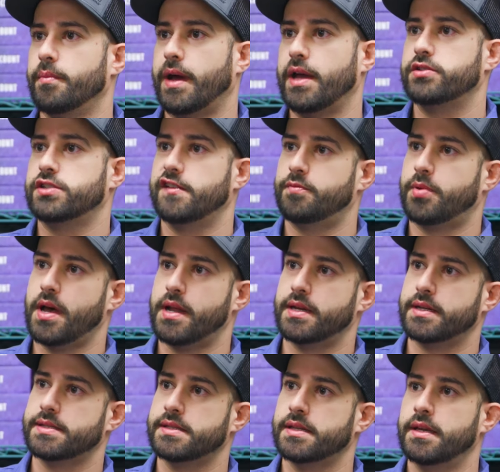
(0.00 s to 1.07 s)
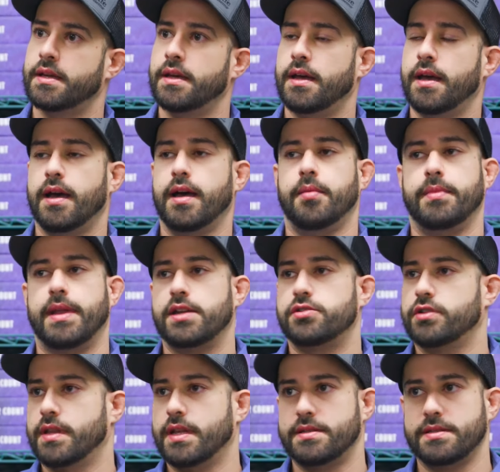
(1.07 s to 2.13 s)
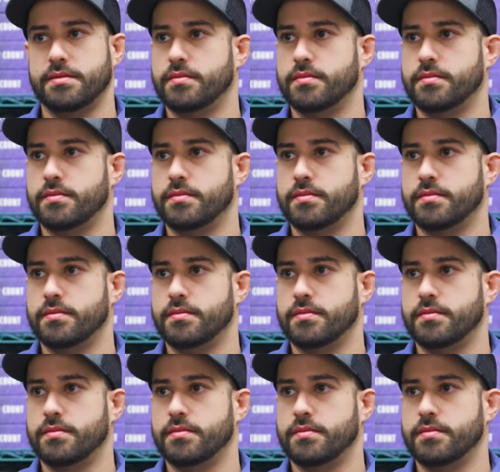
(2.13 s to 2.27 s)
BioSafe products, naturally that's